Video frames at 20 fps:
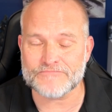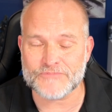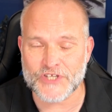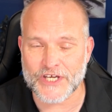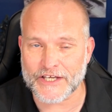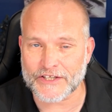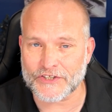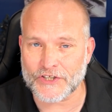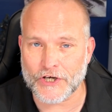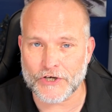
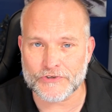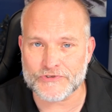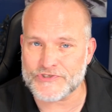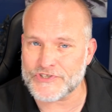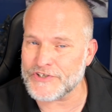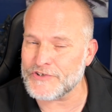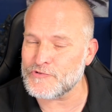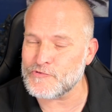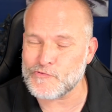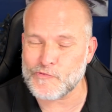
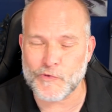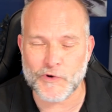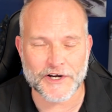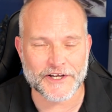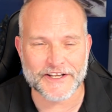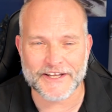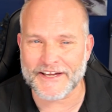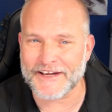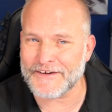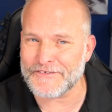technology,
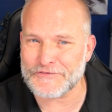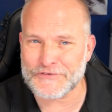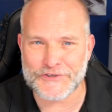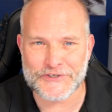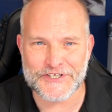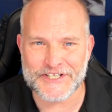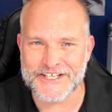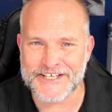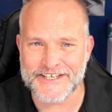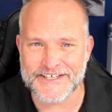
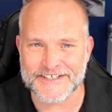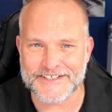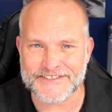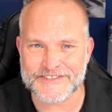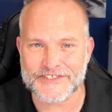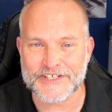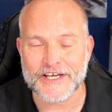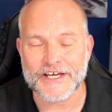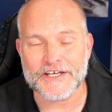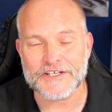whatever it is,